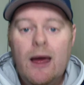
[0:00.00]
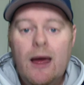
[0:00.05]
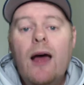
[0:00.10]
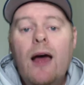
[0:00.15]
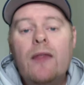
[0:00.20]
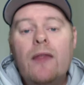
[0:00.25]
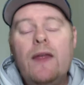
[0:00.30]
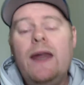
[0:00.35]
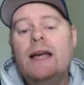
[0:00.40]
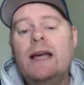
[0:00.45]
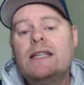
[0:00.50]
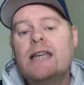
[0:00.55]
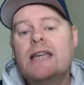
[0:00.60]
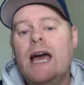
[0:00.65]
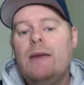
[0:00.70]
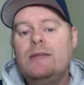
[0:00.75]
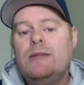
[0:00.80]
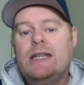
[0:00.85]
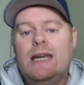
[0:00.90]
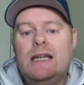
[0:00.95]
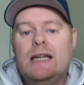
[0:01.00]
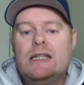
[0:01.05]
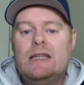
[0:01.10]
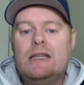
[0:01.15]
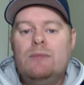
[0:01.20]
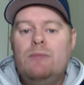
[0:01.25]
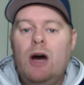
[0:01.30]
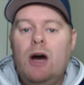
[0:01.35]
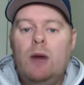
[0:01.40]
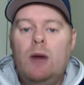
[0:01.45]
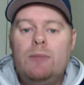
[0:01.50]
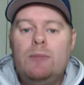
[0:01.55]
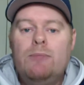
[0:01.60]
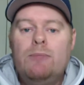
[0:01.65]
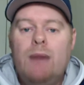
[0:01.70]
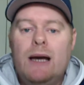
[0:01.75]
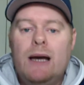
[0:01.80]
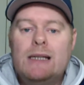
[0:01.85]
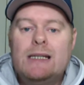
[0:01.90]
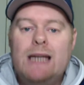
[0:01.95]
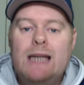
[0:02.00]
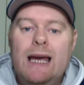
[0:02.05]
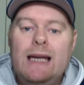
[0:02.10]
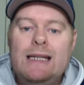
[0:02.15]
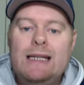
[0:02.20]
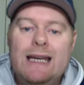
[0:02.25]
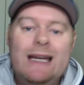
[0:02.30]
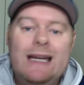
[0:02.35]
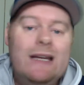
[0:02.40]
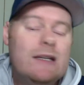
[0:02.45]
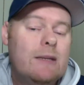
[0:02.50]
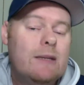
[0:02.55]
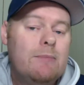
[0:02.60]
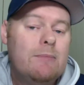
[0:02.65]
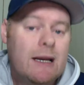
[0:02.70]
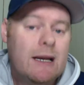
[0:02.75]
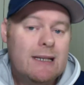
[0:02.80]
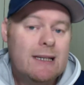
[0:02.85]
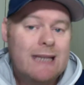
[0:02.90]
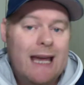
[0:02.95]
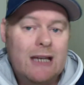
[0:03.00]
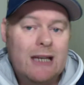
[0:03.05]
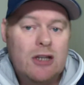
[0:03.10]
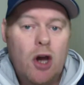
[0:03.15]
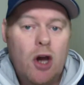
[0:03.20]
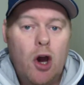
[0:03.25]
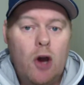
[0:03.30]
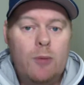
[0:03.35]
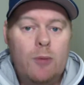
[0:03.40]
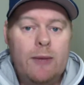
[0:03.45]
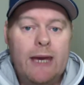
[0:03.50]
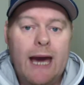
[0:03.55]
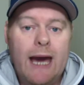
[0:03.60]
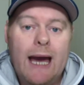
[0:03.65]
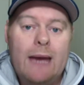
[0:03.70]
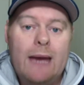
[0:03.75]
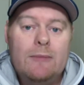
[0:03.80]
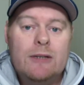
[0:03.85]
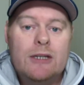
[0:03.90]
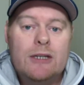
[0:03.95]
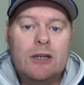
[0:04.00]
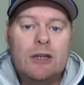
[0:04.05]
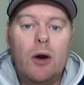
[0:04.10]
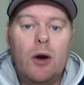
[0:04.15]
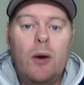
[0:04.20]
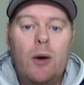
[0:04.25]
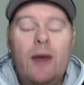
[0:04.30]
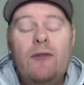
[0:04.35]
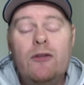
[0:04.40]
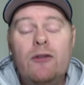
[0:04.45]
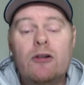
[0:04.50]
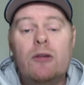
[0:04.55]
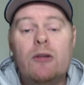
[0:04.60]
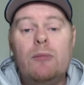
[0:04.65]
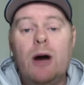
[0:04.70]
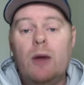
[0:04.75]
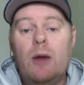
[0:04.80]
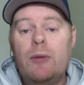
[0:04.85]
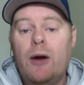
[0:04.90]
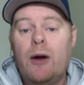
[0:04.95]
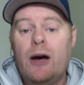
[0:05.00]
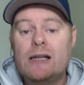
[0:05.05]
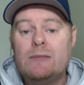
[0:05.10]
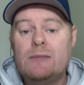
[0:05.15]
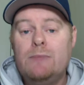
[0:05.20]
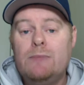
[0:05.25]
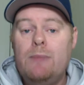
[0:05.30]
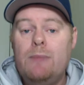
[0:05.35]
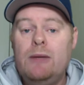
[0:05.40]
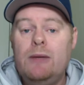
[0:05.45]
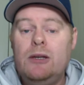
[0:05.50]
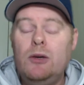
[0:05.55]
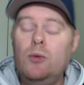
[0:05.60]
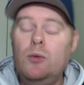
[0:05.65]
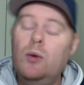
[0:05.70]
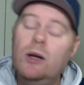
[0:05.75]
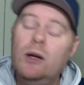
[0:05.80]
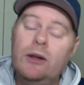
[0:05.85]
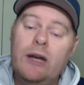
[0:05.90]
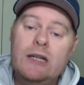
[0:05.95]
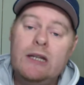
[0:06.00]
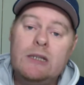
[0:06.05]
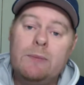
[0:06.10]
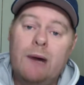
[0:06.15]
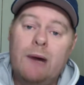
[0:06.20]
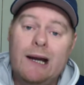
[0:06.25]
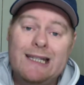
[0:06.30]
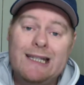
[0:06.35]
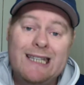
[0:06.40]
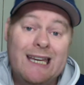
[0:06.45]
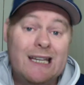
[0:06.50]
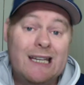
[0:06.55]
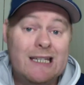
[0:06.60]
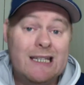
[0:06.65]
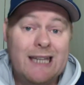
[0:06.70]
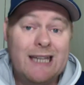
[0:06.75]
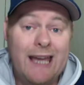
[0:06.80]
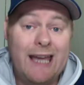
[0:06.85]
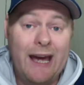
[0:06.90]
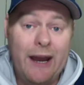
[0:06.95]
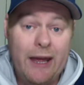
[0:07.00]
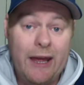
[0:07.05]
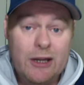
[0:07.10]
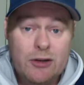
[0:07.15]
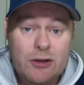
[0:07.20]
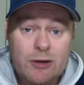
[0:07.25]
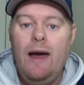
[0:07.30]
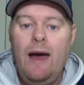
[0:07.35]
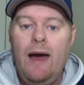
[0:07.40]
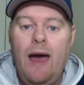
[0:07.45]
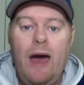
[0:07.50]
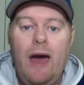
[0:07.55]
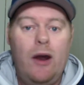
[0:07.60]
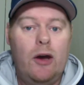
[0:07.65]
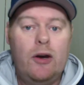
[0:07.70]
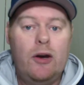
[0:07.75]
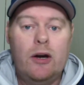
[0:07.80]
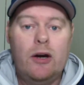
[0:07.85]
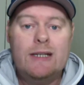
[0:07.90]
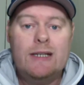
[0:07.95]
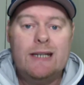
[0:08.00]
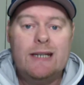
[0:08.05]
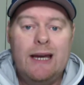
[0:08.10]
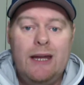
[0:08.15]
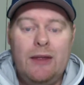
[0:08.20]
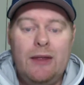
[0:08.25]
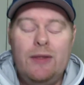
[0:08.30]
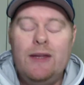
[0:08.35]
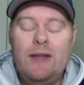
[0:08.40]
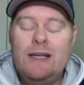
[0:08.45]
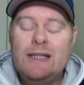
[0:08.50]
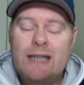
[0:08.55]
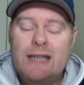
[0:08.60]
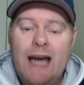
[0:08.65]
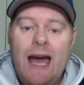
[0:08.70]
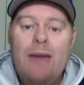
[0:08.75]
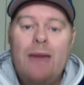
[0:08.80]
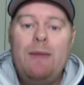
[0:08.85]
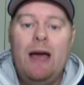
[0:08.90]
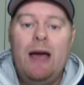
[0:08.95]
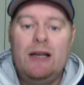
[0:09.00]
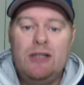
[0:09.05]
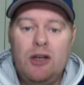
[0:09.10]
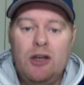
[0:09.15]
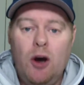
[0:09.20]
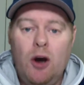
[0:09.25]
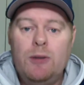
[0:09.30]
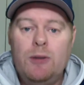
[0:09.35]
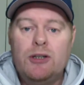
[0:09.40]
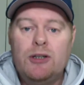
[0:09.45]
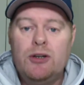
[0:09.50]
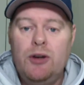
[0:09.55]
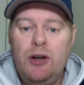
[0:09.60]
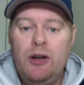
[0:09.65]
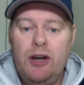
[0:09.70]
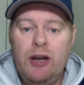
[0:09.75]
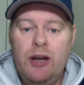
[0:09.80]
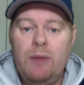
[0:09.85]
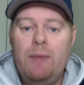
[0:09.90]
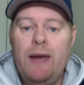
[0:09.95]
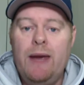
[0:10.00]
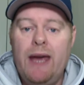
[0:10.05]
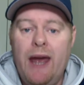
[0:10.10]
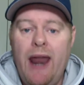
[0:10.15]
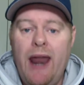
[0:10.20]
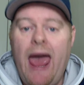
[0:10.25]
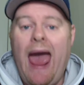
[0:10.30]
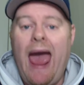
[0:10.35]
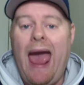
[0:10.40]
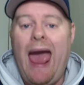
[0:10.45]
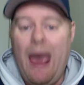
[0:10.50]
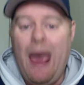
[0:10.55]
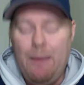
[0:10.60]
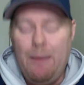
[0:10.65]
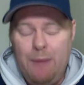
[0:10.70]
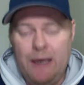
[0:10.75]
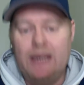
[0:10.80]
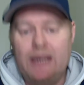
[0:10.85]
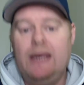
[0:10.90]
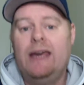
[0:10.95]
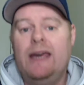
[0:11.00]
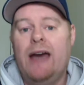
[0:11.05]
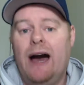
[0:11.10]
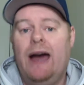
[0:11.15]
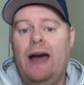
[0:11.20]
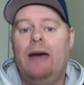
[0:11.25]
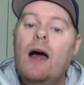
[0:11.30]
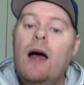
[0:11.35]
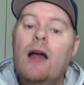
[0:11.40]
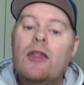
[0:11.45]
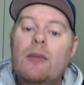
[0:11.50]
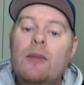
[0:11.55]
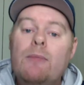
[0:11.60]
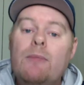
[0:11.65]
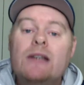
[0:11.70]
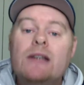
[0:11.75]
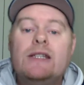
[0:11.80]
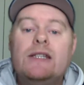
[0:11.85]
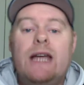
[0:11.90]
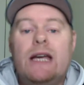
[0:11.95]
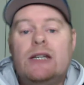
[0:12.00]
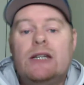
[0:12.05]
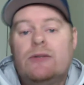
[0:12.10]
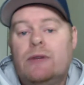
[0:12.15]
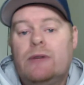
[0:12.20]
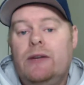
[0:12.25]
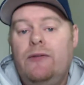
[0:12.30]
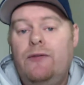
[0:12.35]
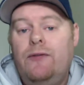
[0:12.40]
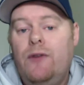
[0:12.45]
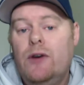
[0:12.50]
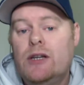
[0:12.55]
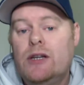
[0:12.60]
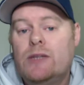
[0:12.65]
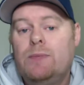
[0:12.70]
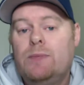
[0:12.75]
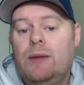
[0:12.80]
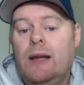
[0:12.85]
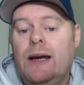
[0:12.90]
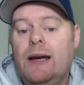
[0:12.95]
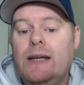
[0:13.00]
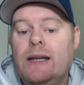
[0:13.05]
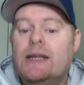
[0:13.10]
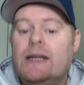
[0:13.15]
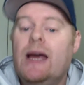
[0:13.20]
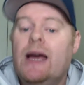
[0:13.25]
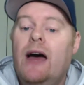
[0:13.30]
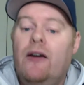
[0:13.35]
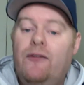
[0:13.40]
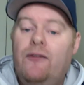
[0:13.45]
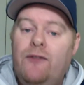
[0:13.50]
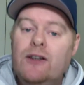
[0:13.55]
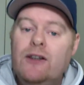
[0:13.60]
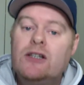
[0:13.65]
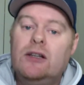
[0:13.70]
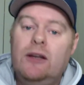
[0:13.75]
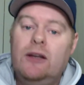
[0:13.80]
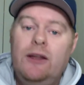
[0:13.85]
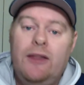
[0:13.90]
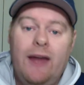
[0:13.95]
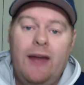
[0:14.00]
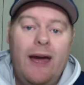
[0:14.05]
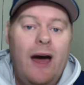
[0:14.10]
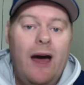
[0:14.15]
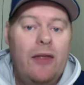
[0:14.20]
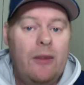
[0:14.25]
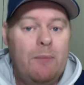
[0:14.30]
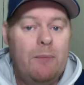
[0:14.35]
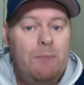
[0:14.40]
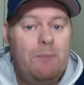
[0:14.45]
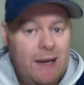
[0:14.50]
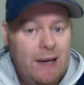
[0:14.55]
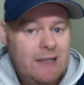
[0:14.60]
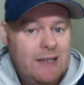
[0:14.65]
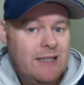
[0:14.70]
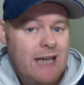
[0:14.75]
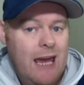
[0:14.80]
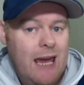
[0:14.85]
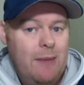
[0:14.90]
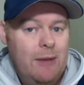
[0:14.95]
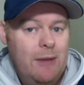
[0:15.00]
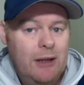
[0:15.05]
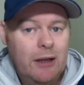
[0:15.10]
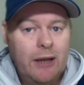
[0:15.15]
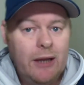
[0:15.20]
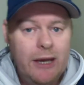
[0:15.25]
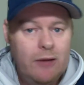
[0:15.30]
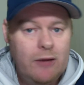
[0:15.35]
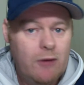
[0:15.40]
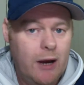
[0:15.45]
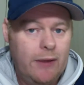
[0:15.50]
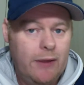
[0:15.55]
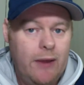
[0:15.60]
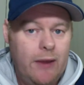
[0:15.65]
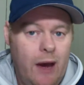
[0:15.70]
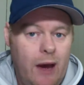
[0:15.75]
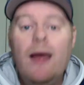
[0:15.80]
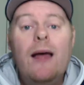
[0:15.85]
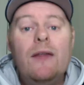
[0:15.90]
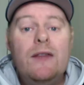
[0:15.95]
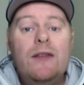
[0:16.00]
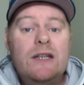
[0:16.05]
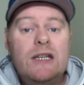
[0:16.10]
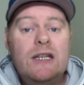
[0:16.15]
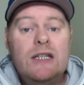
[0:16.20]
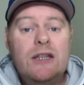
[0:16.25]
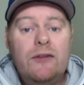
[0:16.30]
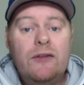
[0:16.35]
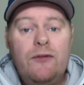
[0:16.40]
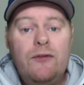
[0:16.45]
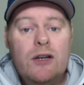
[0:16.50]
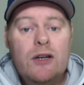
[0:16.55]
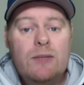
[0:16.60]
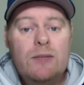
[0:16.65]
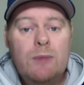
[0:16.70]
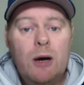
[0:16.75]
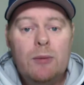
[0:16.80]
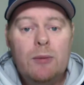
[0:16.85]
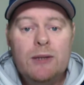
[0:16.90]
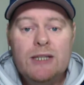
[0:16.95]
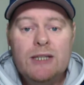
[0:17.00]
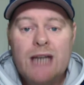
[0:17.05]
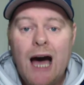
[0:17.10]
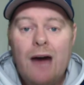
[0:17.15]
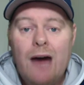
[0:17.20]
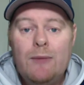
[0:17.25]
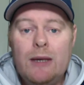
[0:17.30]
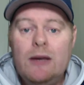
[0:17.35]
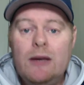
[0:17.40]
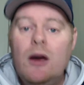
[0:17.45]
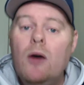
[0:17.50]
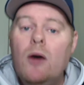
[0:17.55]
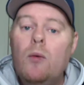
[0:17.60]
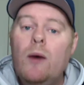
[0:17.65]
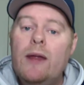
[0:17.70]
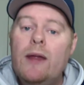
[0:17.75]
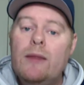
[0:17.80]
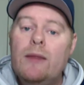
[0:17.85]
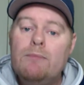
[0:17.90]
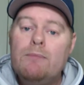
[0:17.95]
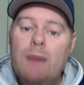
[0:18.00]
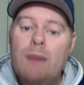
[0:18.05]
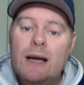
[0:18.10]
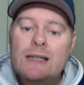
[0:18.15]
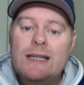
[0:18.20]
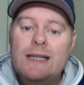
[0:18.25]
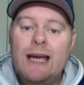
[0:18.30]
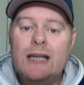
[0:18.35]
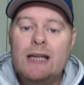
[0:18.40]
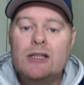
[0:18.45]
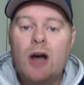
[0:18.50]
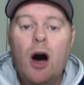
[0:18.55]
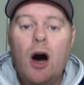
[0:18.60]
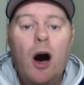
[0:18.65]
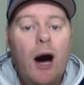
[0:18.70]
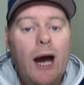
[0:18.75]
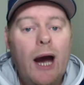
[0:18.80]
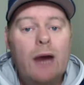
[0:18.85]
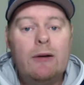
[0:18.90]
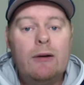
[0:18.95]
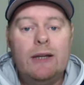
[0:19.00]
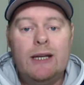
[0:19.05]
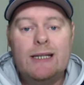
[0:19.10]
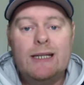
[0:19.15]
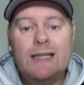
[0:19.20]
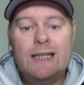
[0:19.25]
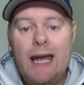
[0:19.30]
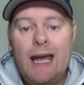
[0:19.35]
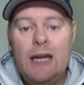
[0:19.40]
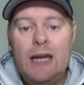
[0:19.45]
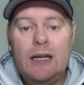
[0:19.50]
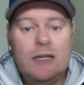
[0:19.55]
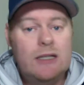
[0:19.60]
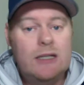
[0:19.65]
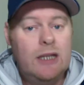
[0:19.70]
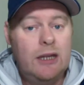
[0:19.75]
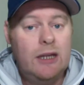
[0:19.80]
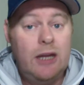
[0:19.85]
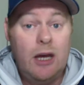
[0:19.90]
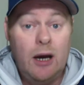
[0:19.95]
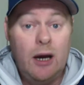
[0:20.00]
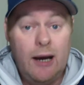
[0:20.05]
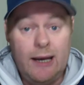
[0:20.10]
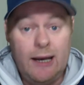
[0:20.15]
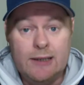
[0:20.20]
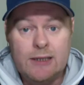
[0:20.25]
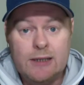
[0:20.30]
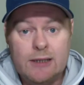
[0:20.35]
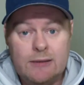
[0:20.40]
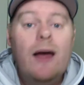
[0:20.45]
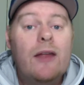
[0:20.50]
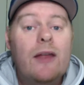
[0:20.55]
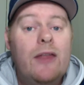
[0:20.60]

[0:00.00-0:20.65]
The next game is against the Melbourne Mustangs. It is a Mustangs home game, so if you're a Melbourne Ice member, you will need to buy tickets to gain entry. And I gotta say, this game has the opportunity to be an epic game. The Mustangs are in first place. Officially, they are the best team in the league right now. This is the first Melbourne derby where the Mustangs are higher in the standings than the Ice.